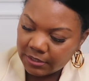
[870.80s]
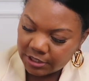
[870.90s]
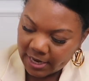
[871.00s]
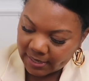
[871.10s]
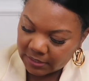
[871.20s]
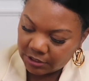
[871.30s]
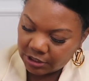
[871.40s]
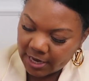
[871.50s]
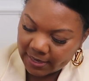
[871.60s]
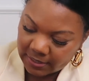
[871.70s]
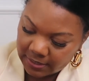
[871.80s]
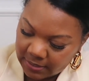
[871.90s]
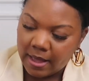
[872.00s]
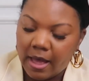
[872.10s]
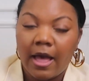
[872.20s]
check.
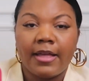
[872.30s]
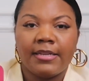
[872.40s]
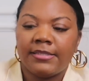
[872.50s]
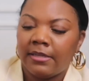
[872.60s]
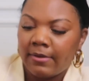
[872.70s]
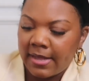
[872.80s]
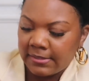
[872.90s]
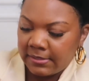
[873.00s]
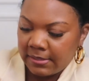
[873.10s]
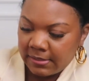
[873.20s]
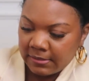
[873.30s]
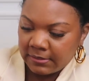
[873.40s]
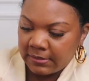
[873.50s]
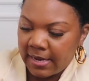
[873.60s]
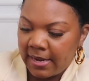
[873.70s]
It still has the
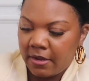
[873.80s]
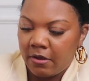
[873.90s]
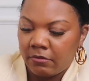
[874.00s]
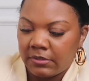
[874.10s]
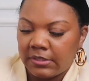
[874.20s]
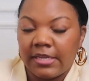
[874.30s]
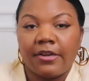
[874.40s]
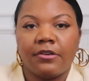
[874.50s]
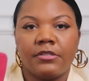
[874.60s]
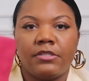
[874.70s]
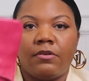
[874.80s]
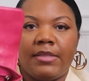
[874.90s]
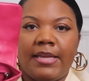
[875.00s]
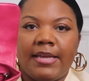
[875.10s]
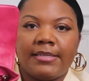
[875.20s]
date code stickers
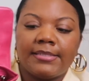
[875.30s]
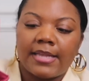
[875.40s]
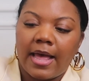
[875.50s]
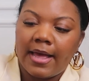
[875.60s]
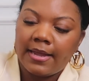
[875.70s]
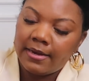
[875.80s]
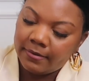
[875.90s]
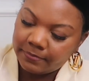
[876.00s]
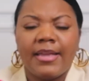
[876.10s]
on the inside.